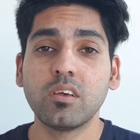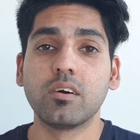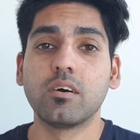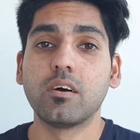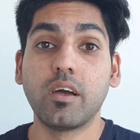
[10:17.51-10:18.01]

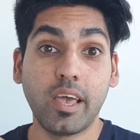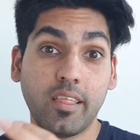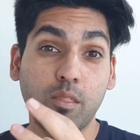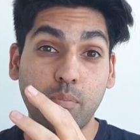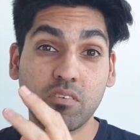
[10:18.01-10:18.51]
uh,
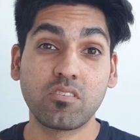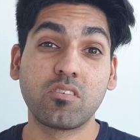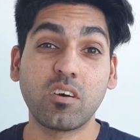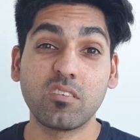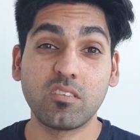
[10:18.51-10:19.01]
and the
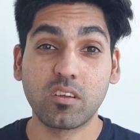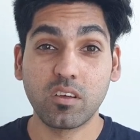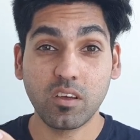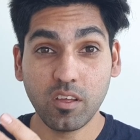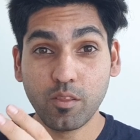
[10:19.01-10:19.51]
pesticides that
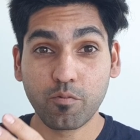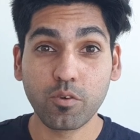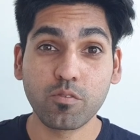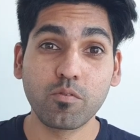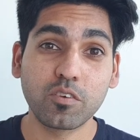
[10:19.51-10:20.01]
are in the
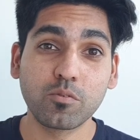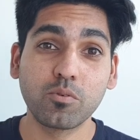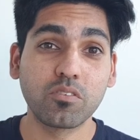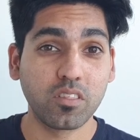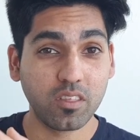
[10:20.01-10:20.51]
fruits and
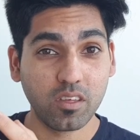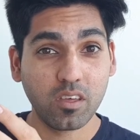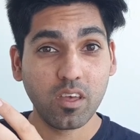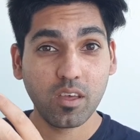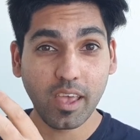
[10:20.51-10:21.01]
vegetables that the
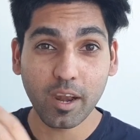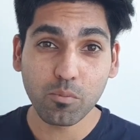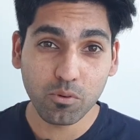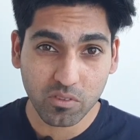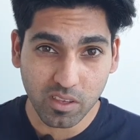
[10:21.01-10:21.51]

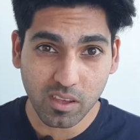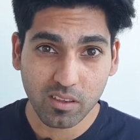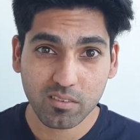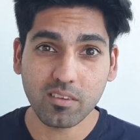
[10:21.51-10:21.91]
animals eat,